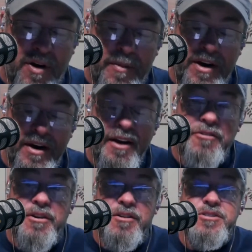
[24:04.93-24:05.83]
to be
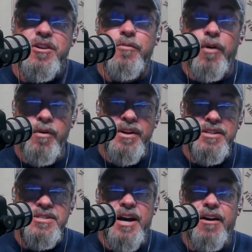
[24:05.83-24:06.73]
introducing and rolling
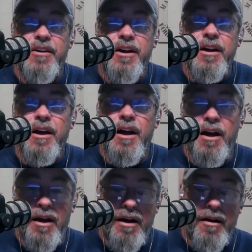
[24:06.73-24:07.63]
this out,
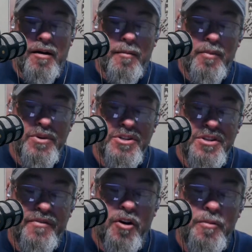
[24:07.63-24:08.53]
which is
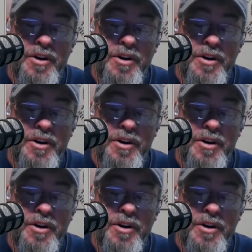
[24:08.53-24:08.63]
the Farm to